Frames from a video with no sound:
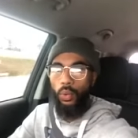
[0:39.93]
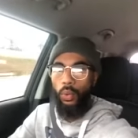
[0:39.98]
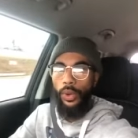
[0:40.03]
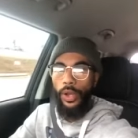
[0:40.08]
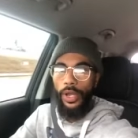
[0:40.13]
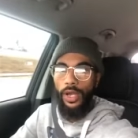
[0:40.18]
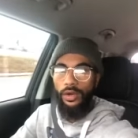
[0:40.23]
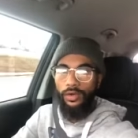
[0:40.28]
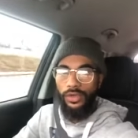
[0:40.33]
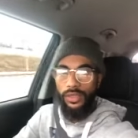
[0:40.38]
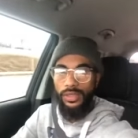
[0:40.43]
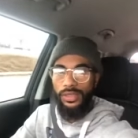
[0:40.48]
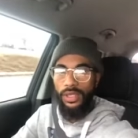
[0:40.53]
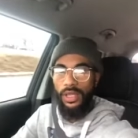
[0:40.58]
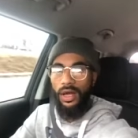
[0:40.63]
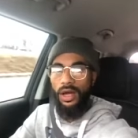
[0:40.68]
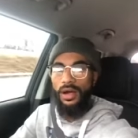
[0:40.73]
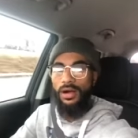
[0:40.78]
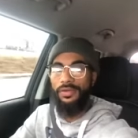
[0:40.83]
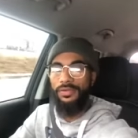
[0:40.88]
Where is
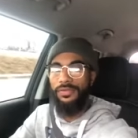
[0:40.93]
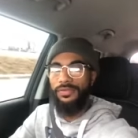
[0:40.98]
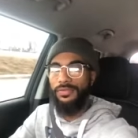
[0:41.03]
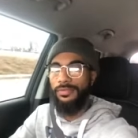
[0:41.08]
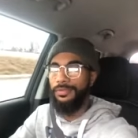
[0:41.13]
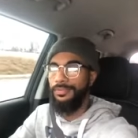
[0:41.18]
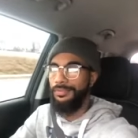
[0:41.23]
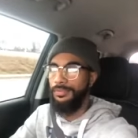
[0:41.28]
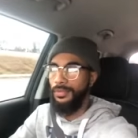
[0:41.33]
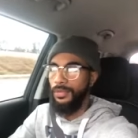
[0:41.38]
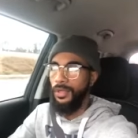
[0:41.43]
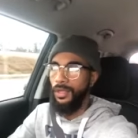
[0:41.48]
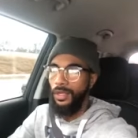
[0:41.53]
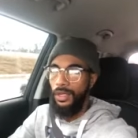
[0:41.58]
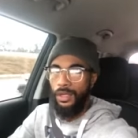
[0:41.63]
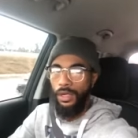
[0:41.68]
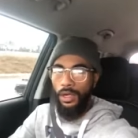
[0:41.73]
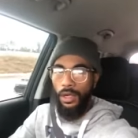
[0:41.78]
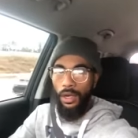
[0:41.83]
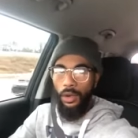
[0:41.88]
love?
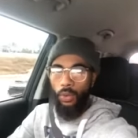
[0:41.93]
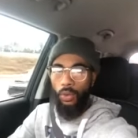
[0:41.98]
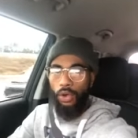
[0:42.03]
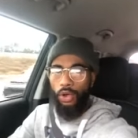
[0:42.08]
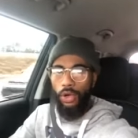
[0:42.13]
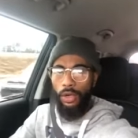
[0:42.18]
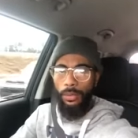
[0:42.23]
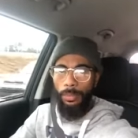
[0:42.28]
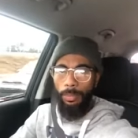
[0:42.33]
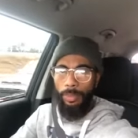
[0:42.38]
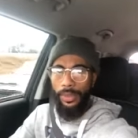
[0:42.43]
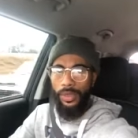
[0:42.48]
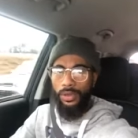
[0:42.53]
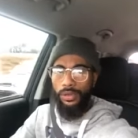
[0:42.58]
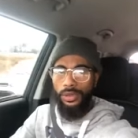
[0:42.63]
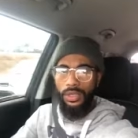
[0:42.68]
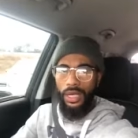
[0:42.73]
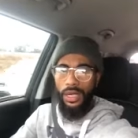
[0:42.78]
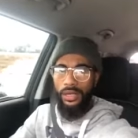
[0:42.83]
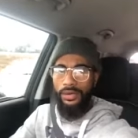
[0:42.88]
And we're going to
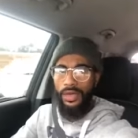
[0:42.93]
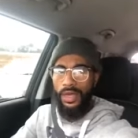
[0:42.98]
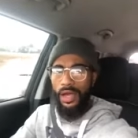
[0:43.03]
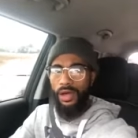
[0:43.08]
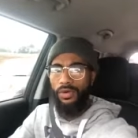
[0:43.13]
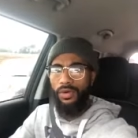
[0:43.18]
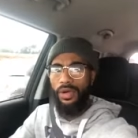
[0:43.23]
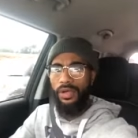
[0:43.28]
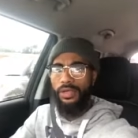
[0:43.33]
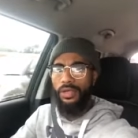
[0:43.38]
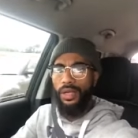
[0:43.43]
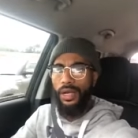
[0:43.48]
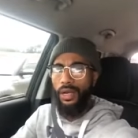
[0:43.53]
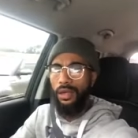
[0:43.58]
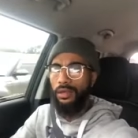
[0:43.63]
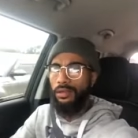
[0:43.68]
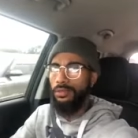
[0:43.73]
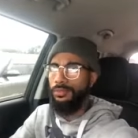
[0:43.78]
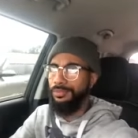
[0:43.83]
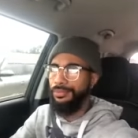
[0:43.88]
build on that right
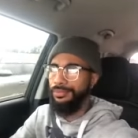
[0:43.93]
now